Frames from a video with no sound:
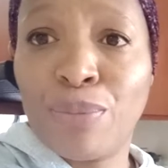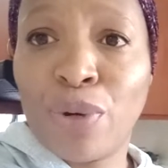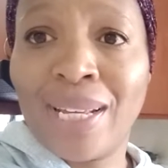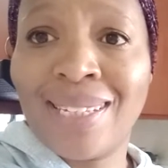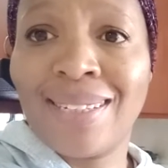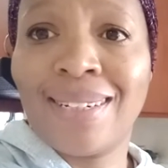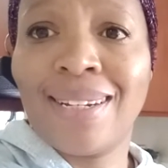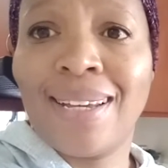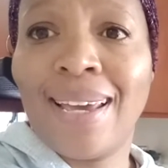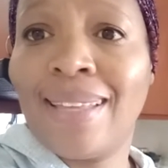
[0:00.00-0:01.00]
breast
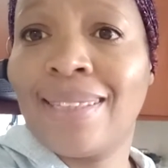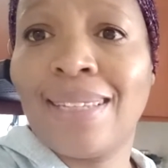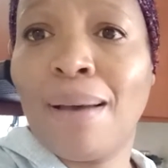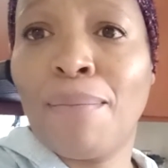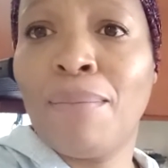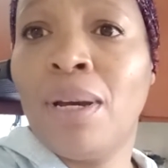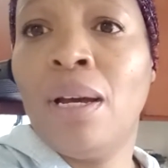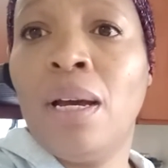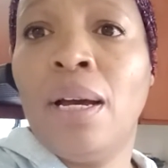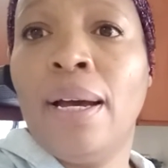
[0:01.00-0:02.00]
and some
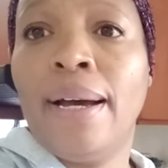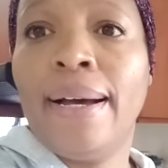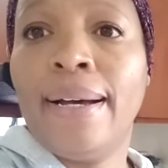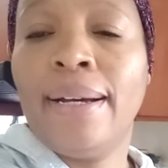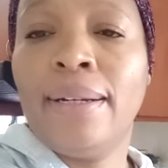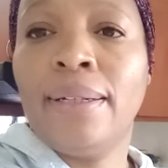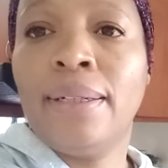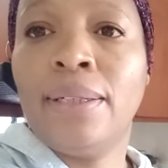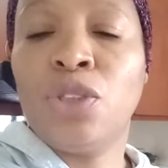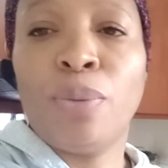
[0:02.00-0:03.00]

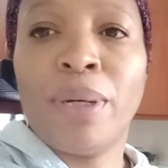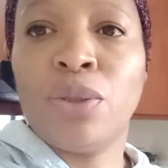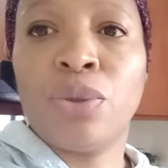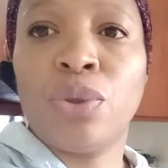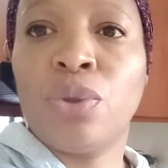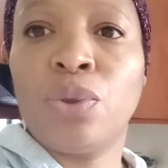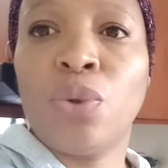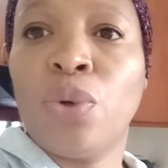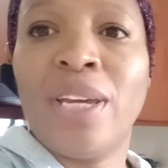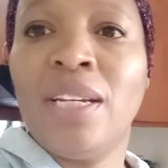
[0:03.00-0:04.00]
uh, tomato sauce
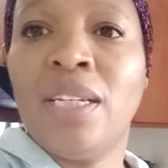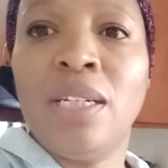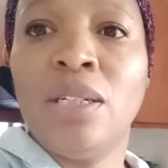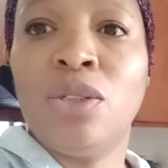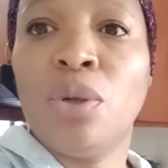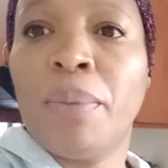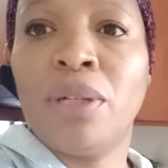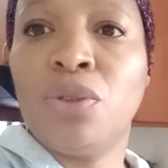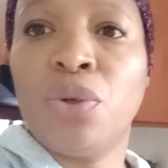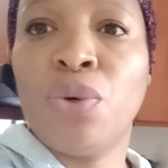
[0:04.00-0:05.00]
or any
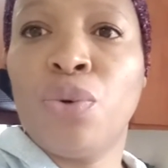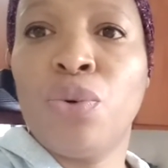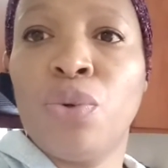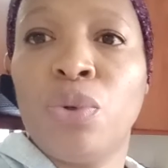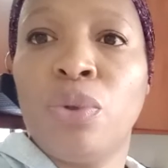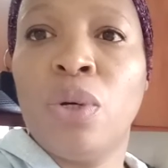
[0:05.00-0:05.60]
tomato